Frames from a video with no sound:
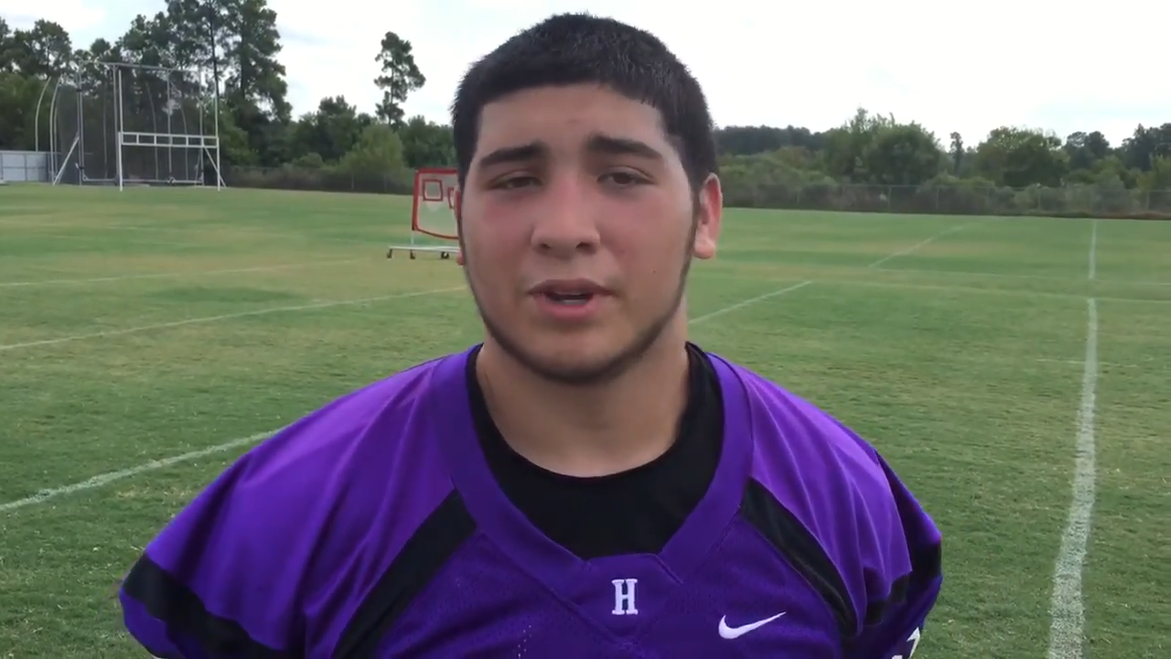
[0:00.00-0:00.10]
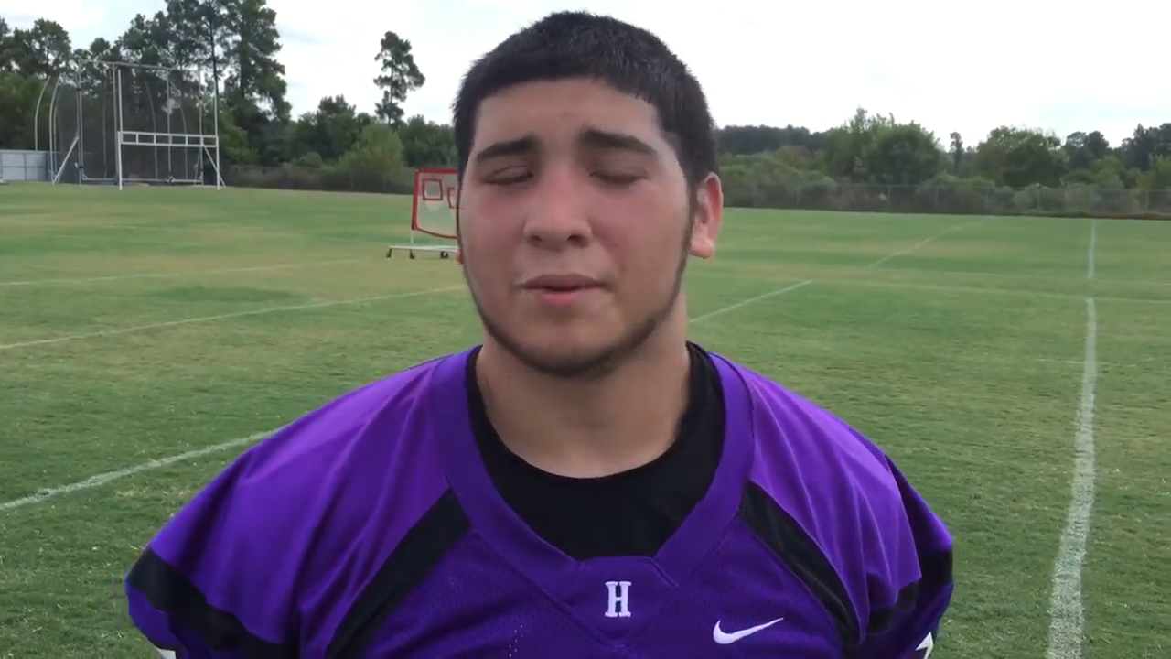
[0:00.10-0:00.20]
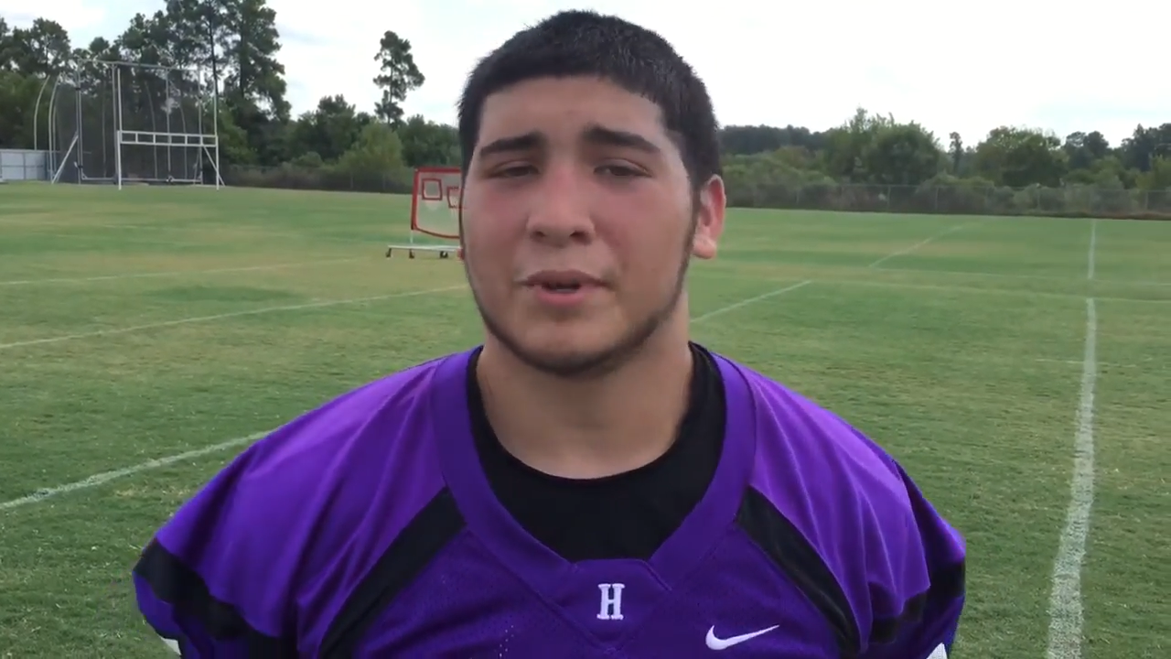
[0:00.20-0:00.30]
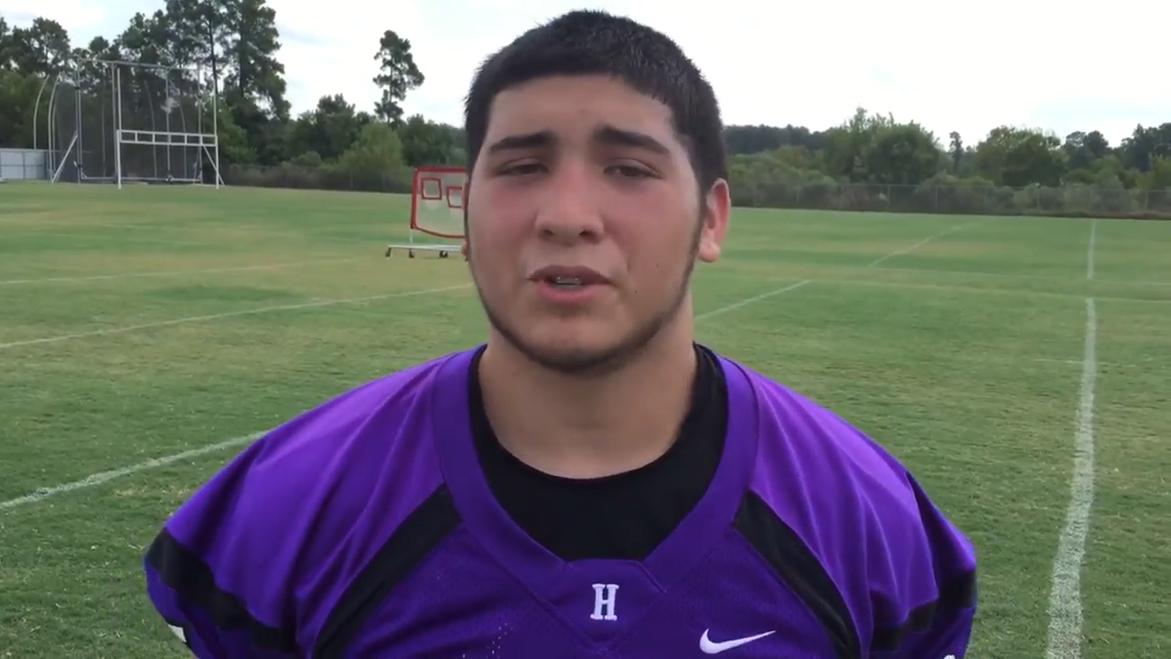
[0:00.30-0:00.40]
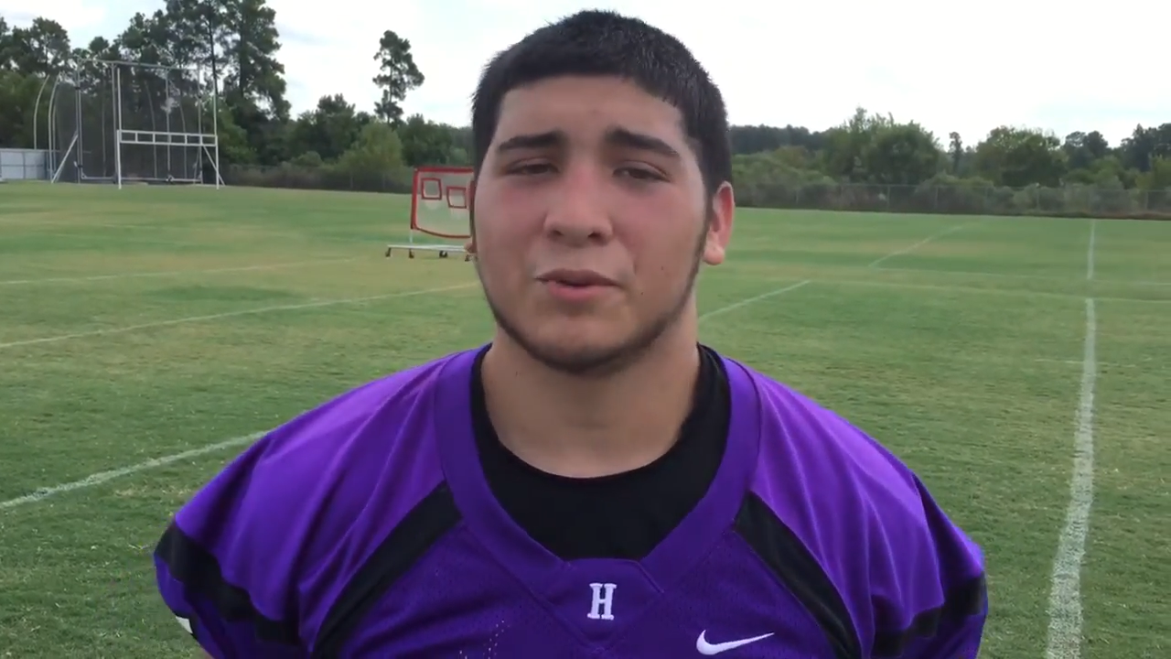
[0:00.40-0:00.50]
We got
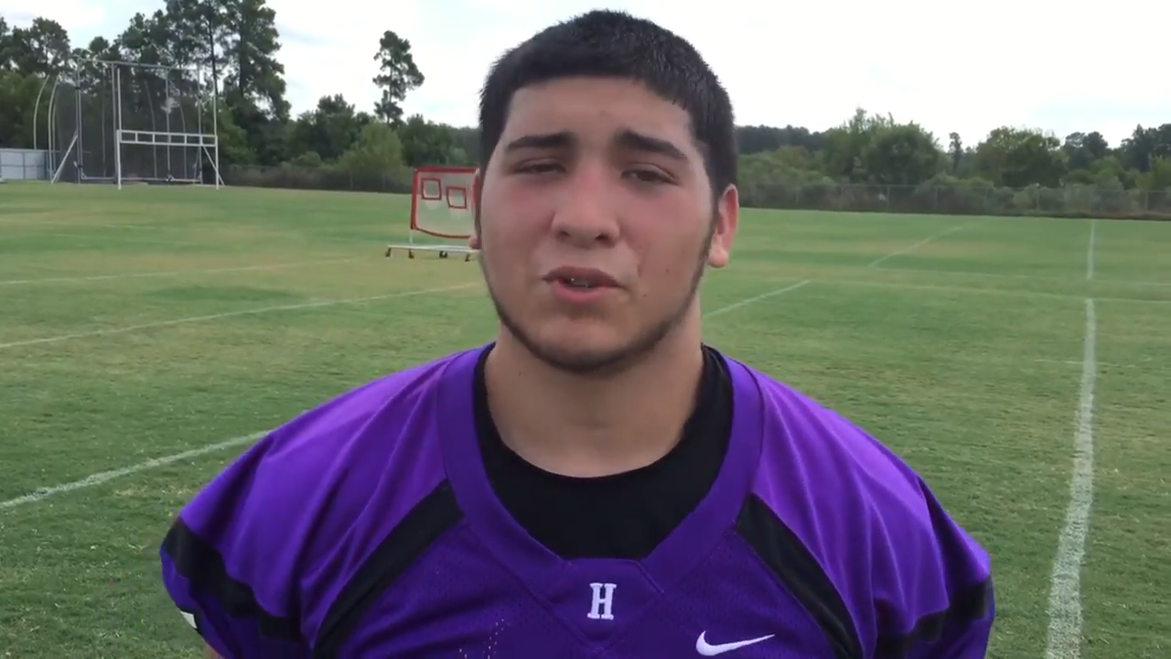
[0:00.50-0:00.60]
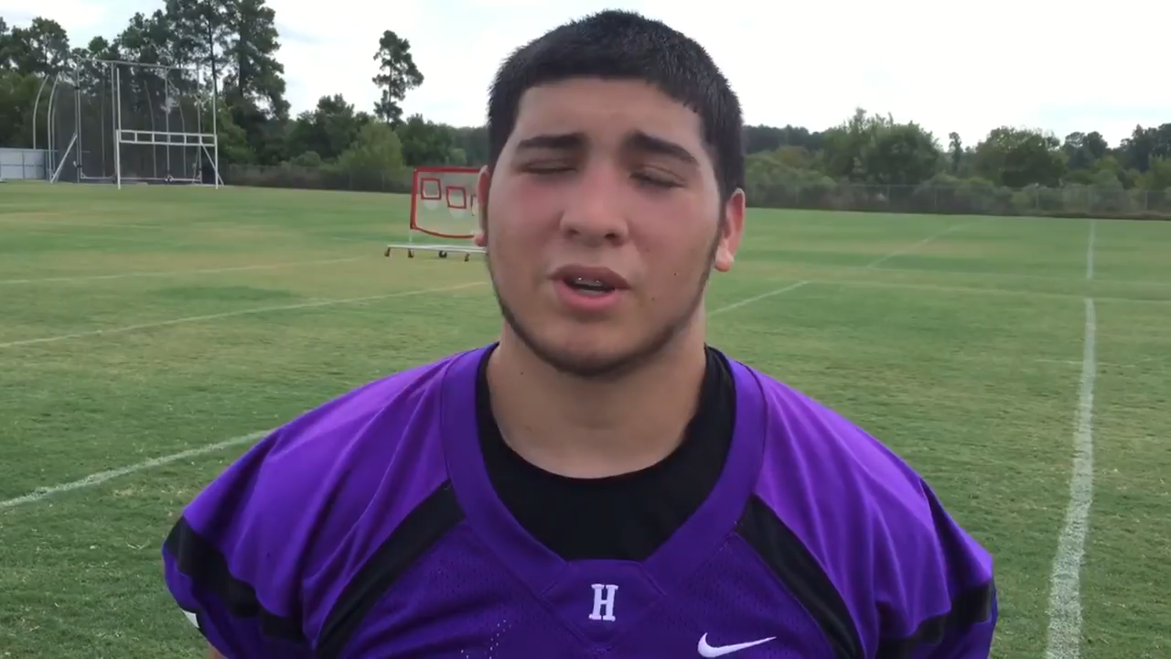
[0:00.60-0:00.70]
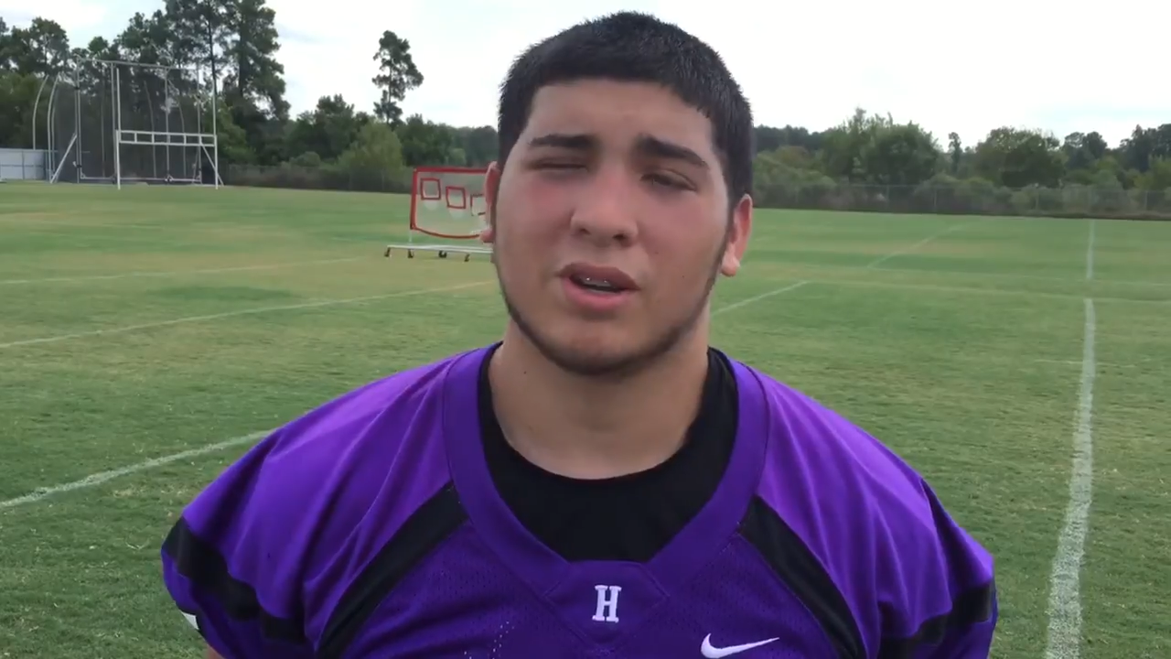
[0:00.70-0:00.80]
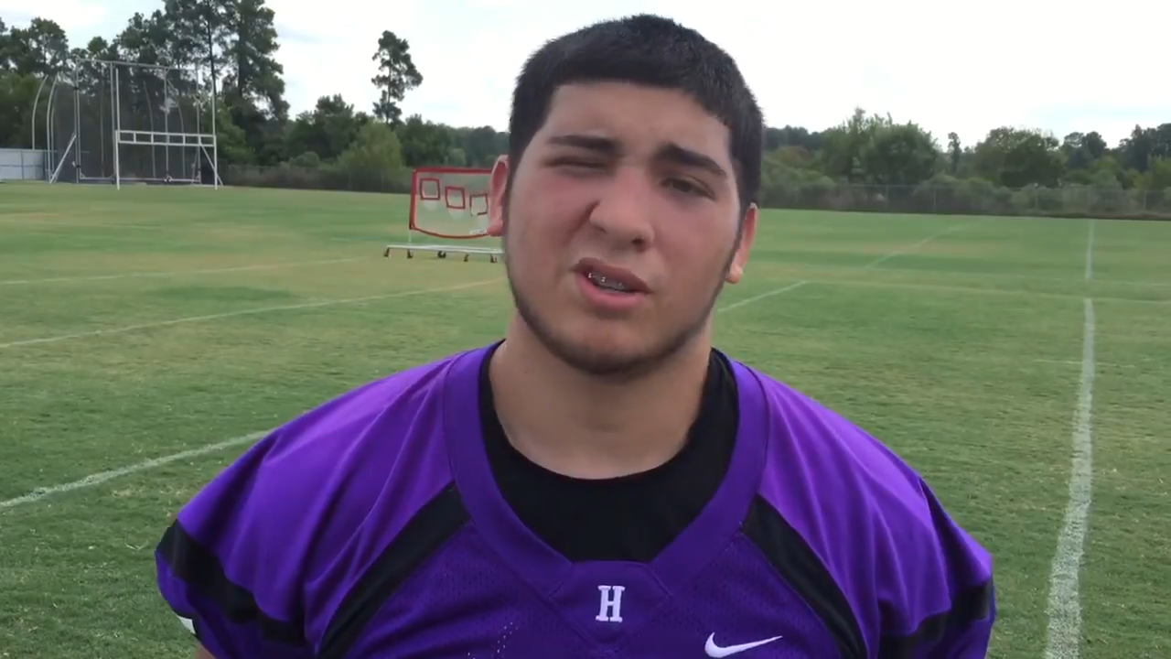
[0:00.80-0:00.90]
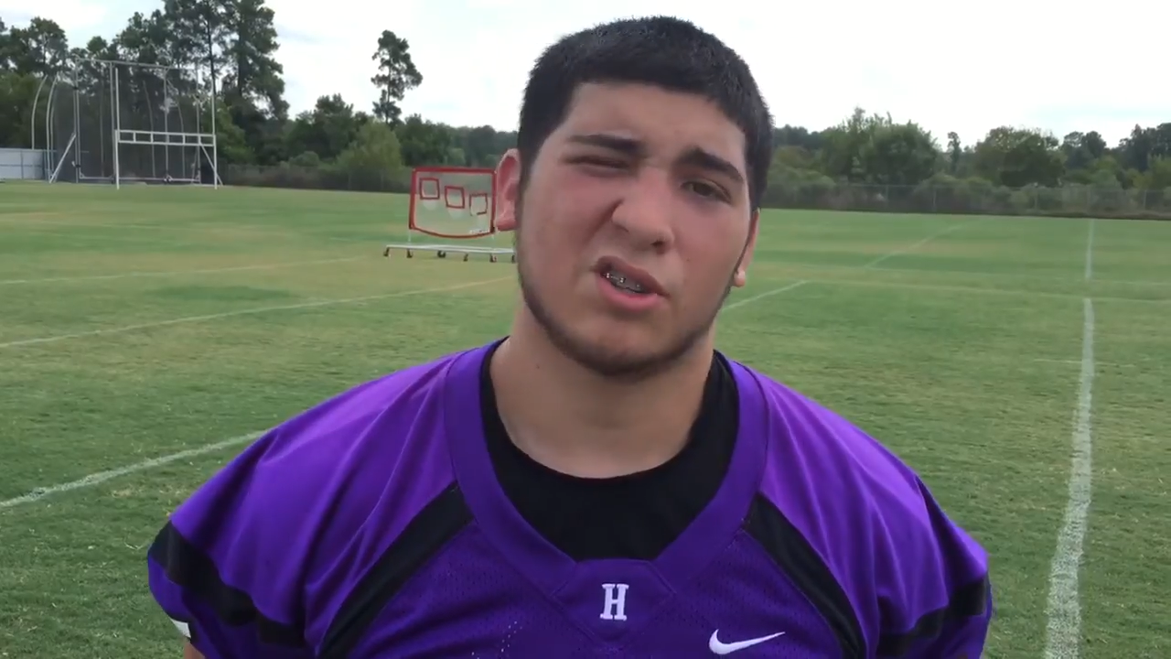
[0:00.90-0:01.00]
to make sure we try,